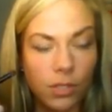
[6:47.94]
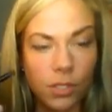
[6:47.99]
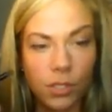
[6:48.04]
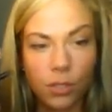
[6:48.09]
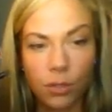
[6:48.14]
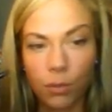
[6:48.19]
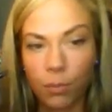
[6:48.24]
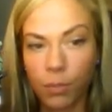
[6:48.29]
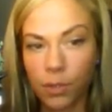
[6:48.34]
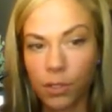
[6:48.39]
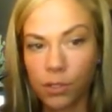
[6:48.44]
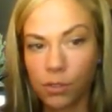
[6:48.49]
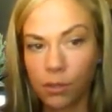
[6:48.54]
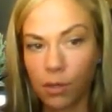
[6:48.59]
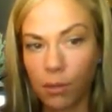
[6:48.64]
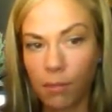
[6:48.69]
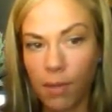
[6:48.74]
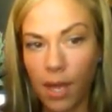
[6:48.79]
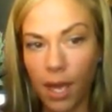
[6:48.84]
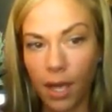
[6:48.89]
super
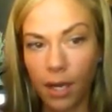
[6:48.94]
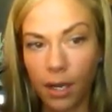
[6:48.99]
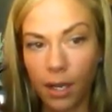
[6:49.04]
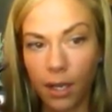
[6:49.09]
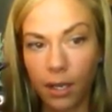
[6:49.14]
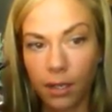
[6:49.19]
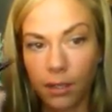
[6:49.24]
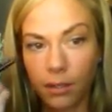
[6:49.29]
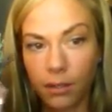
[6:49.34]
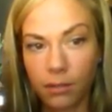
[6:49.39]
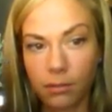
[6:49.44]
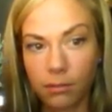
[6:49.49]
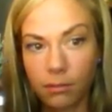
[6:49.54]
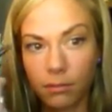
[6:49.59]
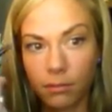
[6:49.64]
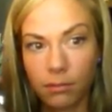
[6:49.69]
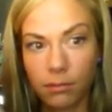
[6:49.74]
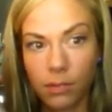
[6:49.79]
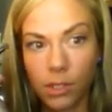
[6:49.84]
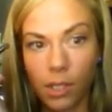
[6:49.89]
dramatic
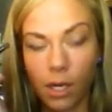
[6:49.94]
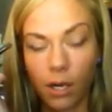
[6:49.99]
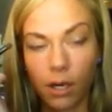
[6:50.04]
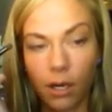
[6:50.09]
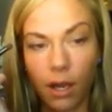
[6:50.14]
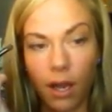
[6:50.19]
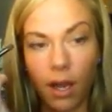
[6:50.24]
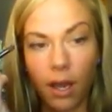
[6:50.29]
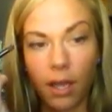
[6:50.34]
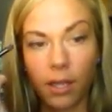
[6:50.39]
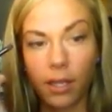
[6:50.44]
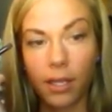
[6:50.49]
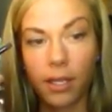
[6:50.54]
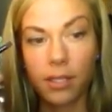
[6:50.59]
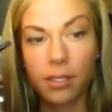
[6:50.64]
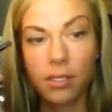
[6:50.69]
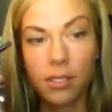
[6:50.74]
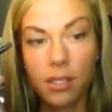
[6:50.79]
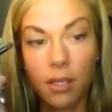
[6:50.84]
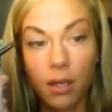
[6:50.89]
dark
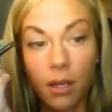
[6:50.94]
eyelids.